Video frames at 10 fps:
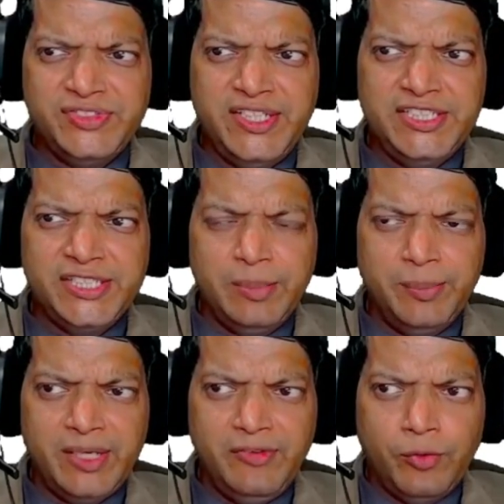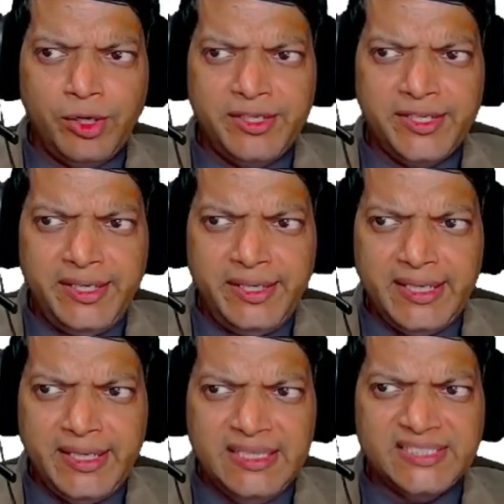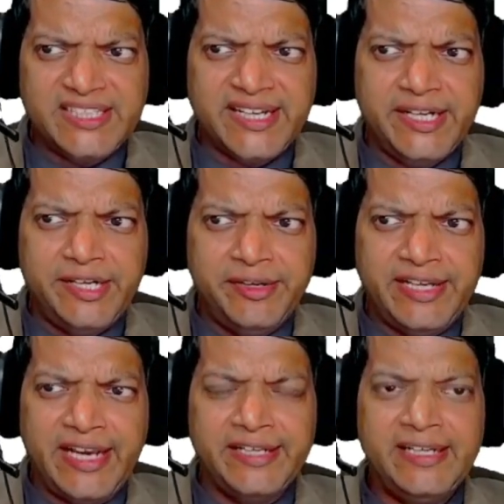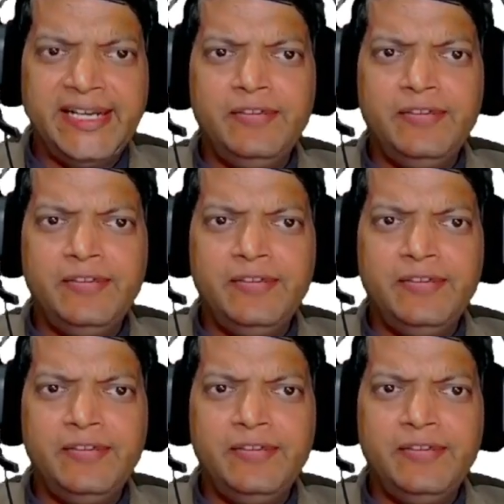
this region, but we want it till the secondary diagonal.